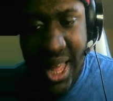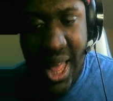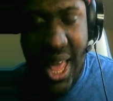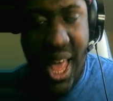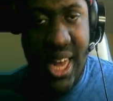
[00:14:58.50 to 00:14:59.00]

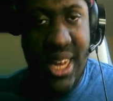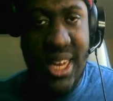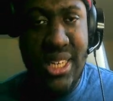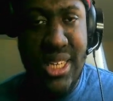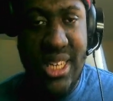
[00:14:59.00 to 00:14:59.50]
I
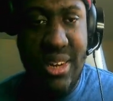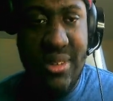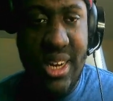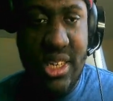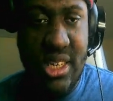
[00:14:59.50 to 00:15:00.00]
let's just hope
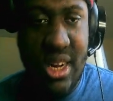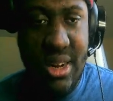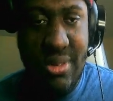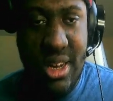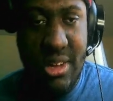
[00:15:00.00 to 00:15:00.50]
that Charlotte
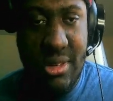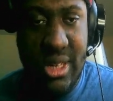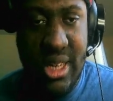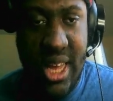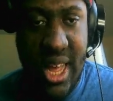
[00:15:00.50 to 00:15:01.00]
would lose
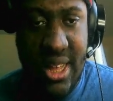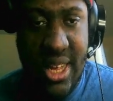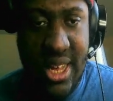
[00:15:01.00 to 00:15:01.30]
again, because